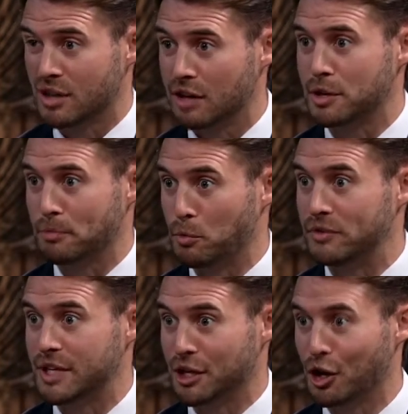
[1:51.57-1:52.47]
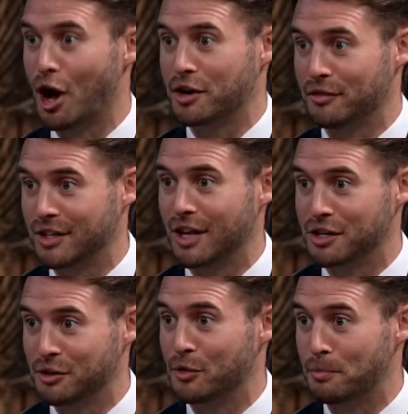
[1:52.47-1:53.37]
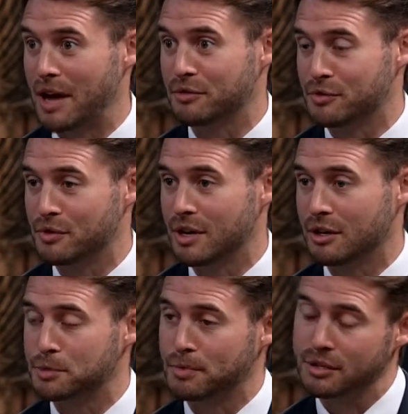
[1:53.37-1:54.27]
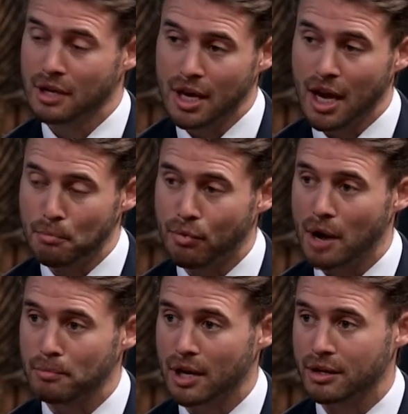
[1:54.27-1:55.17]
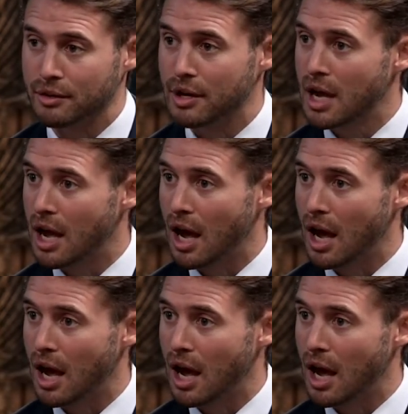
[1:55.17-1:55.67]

It's not something we've seen a lot of in London over the past few years, but in prime London,